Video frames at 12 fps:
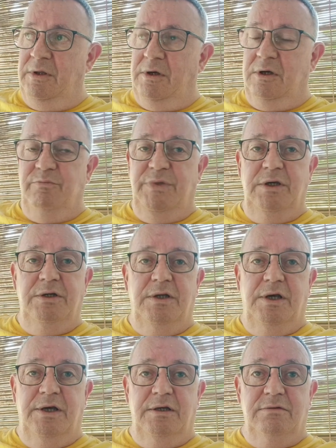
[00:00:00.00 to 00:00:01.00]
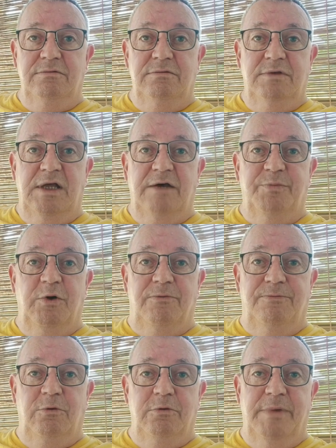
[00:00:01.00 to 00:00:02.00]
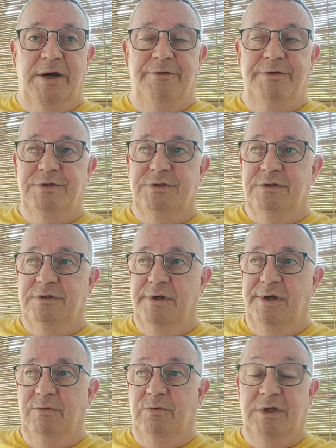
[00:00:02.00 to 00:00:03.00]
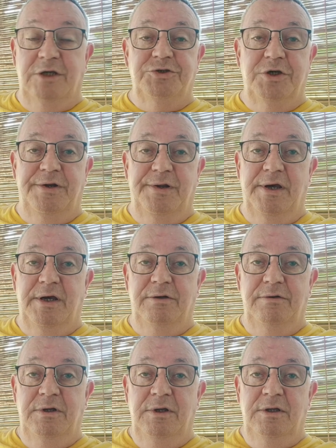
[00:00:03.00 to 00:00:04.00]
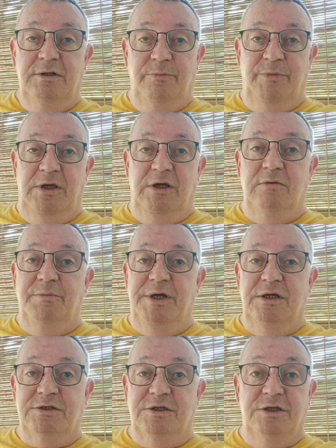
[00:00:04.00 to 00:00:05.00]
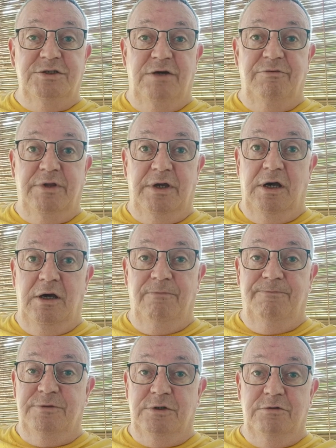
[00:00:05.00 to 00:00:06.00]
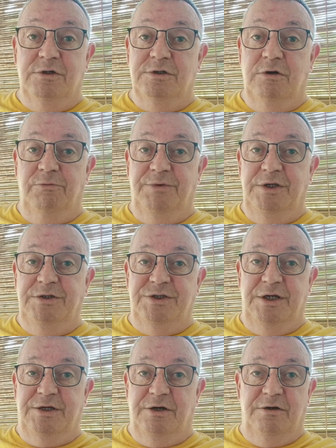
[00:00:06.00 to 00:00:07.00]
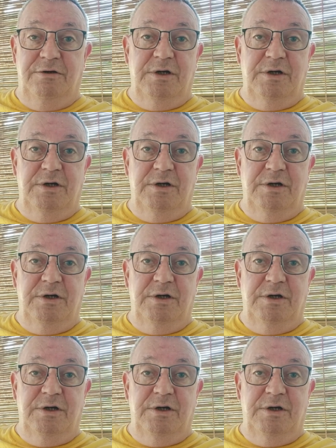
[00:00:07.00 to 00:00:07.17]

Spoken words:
And being LiPo4 batteries, when they shut down, the BMS cuts everything off. So there's no DC current